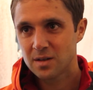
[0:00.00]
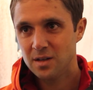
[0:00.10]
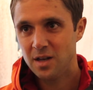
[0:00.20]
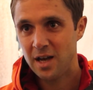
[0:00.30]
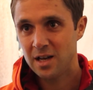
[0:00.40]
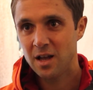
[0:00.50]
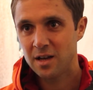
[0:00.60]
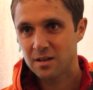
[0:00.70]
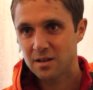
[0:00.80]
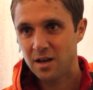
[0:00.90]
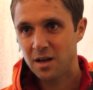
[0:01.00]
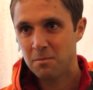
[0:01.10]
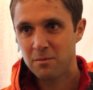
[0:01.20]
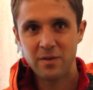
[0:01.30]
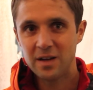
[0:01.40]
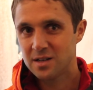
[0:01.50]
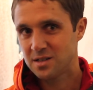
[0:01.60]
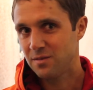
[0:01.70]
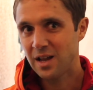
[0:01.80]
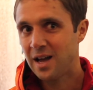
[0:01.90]
yeah, like
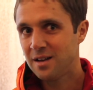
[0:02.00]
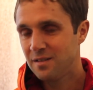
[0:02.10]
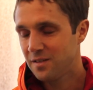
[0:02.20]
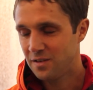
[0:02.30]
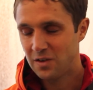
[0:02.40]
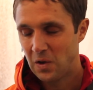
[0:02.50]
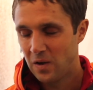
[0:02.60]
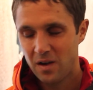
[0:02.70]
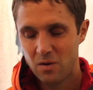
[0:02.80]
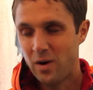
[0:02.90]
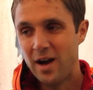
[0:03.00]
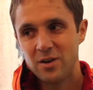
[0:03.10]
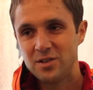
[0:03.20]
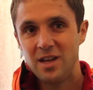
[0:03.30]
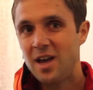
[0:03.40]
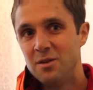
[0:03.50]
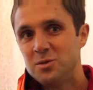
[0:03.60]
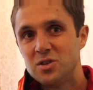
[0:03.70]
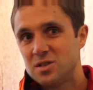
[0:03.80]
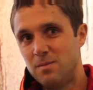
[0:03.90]
fingers of land, and wow, yeah, it
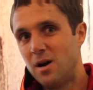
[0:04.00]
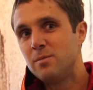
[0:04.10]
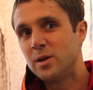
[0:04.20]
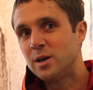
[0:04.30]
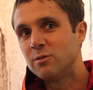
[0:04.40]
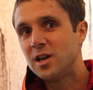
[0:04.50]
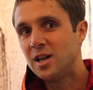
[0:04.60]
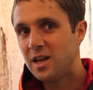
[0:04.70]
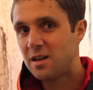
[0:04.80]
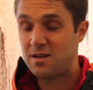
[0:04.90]
was just mind-blowing really.